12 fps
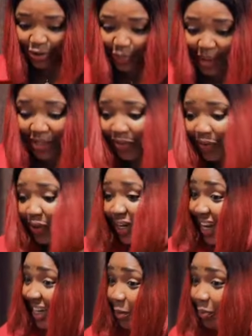These are documents for
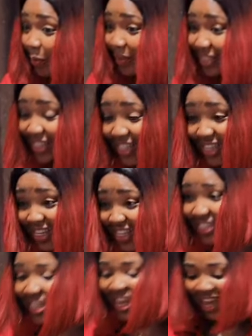your landed
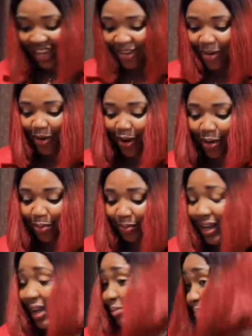properties,
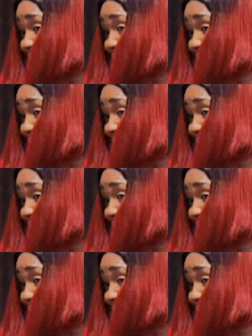your